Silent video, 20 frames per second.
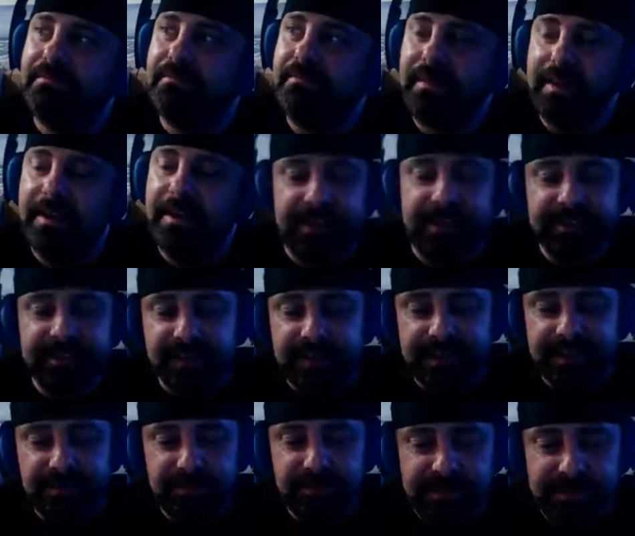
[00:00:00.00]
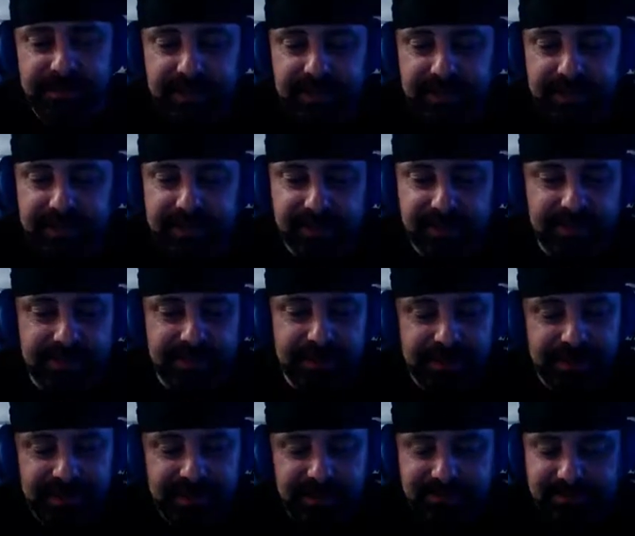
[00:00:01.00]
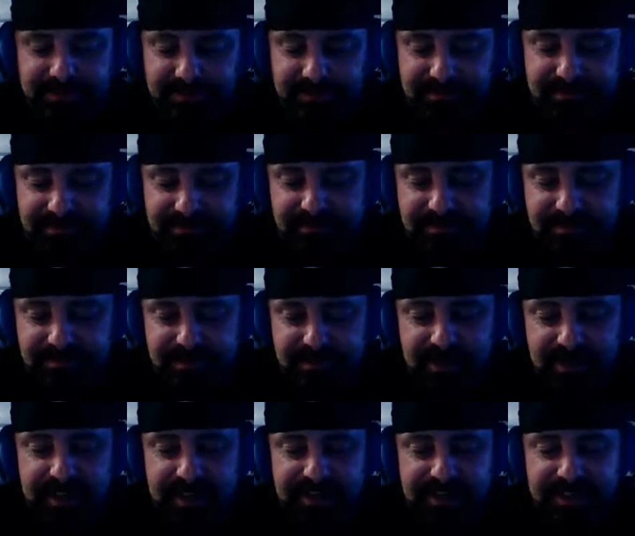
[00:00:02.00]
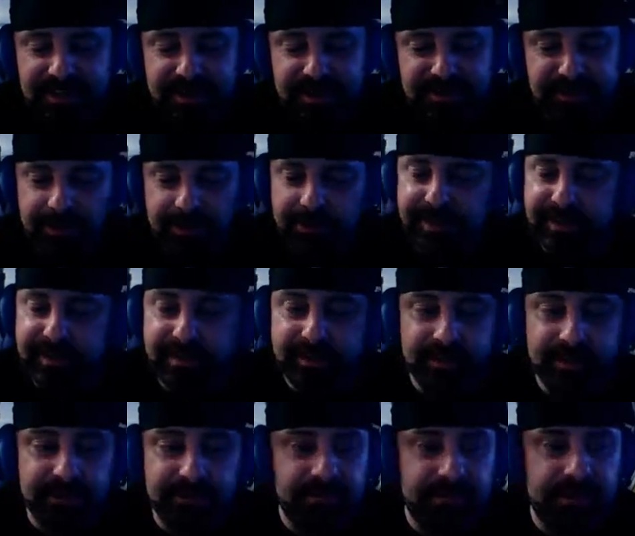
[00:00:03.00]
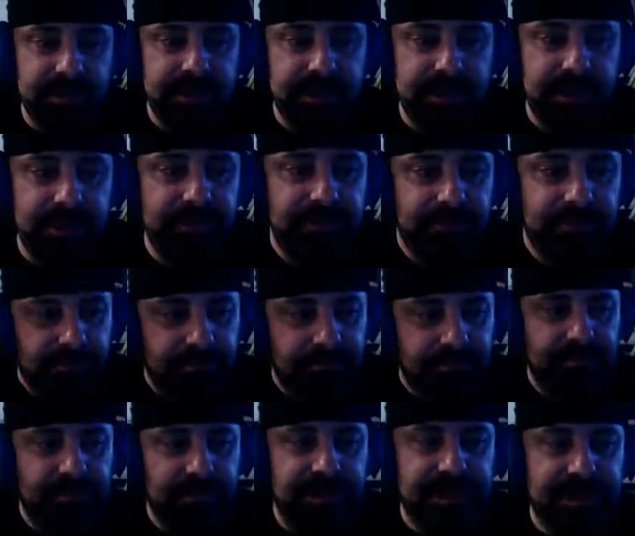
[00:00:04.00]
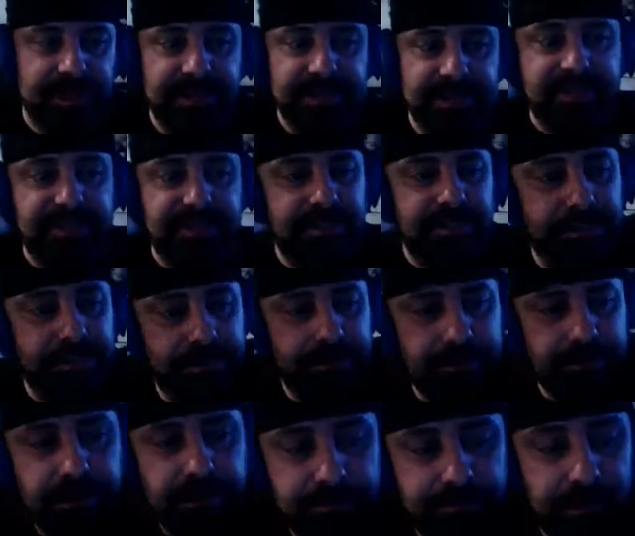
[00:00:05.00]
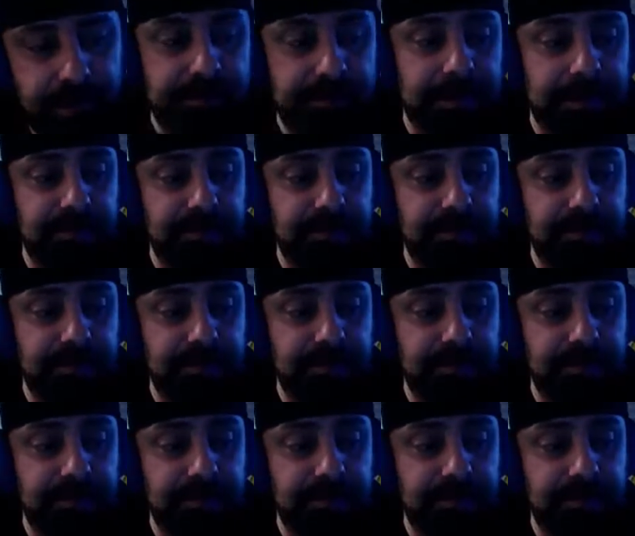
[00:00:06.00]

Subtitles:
and it's really, you can't take him seriously, I guess. But people